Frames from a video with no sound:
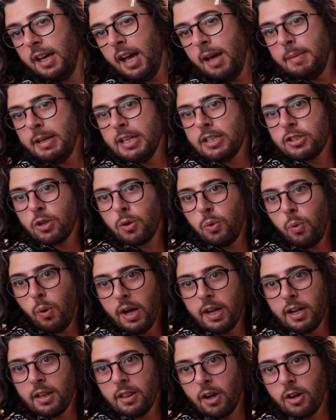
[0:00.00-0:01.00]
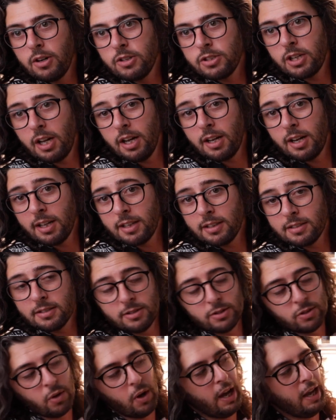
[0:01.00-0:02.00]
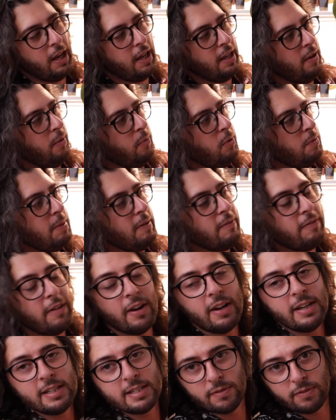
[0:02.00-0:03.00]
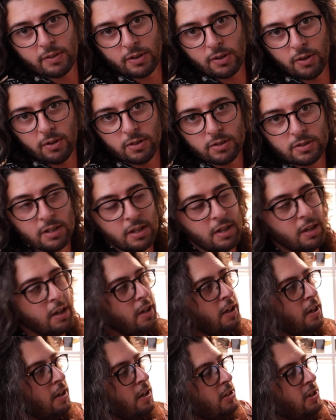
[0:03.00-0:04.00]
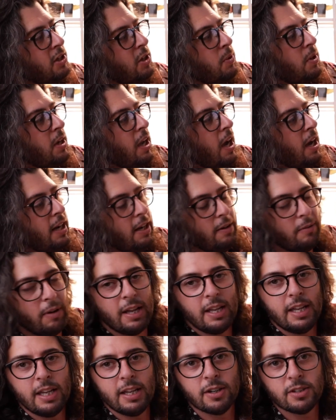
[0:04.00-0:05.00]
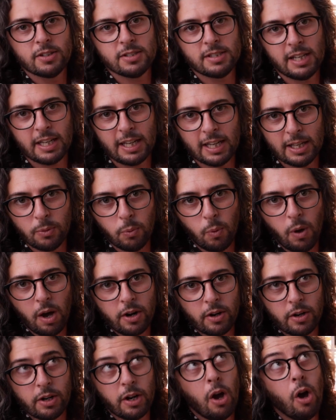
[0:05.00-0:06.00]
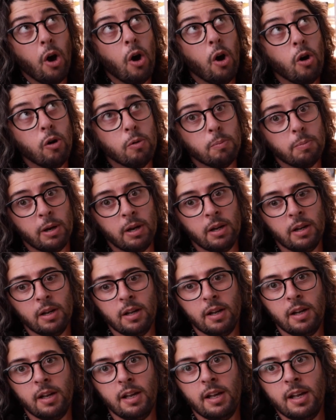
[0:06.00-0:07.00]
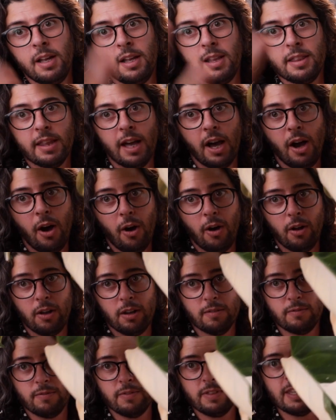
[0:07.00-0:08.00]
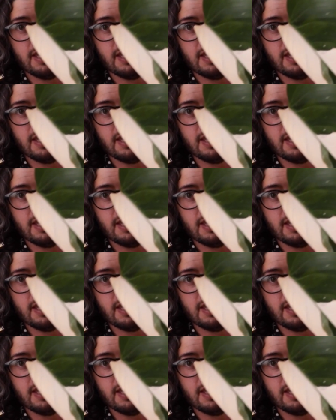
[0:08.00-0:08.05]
I mean, it's quite a large cutting. So it would be very difficult to cut it right here, stick it in water, and hope that all of